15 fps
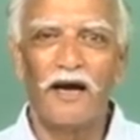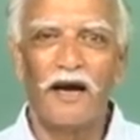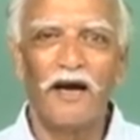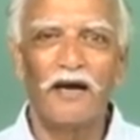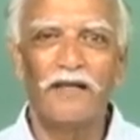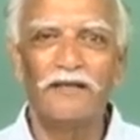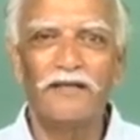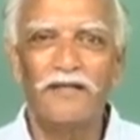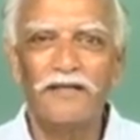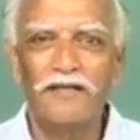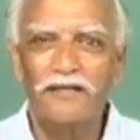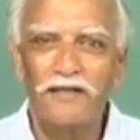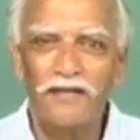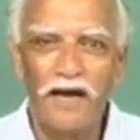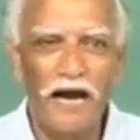And in
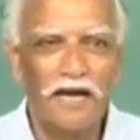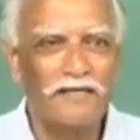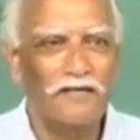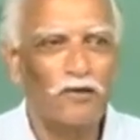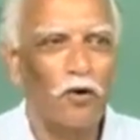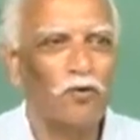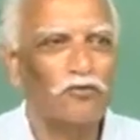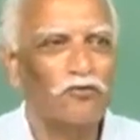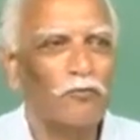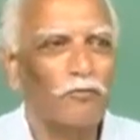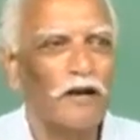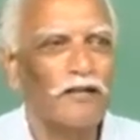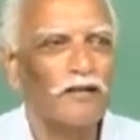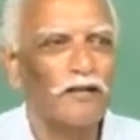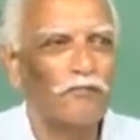this caste also
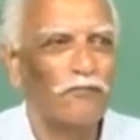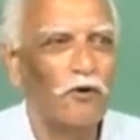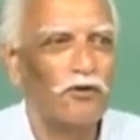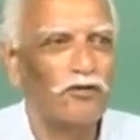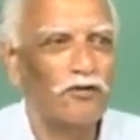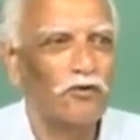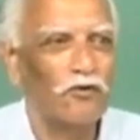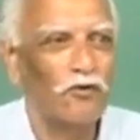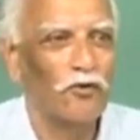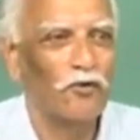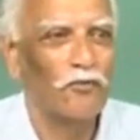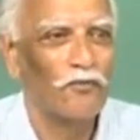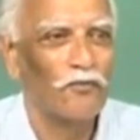played an important role.